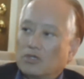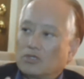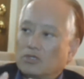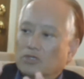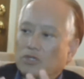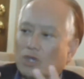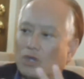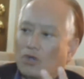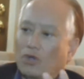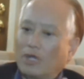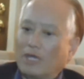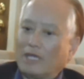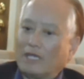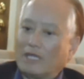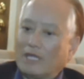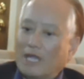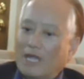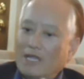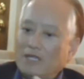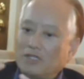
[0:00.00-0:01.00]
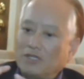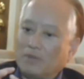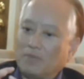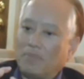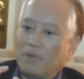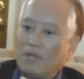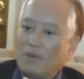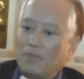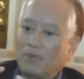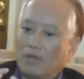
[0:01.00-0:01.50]
So engaging
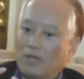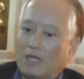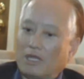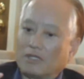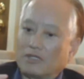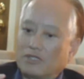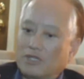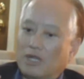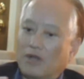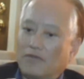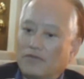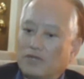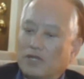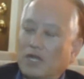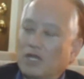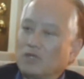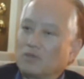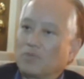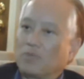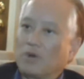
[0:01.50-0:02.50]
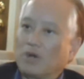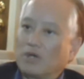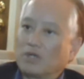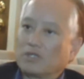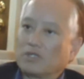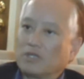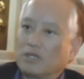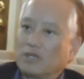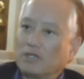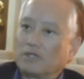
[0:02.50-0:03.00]
people in a self-change
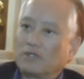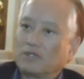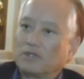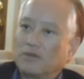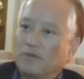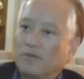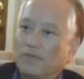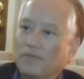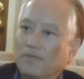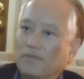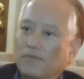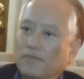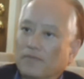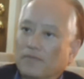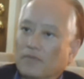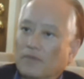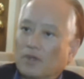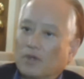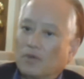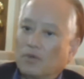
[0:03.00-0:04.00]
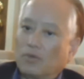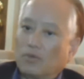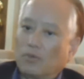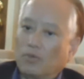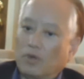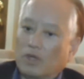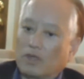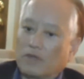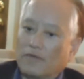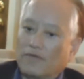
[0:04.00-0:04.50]
process
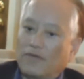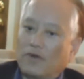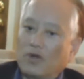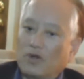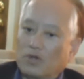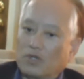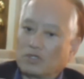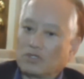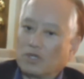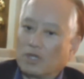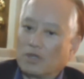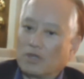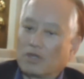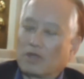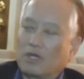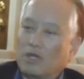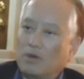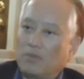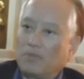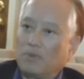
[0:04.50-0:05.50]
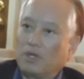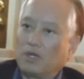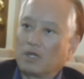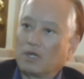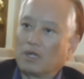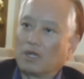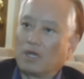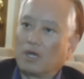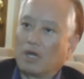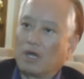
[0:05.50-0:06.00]
with a focus on the therapeutic
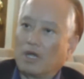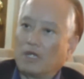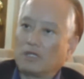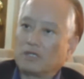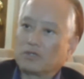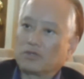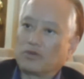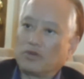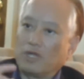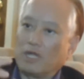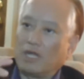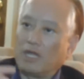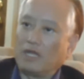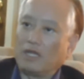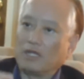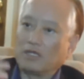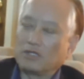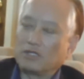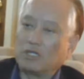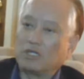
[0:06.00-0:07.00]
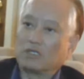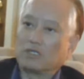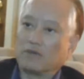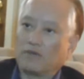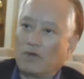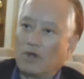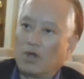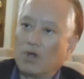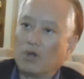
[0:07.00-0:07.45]
alliance, creating a sense of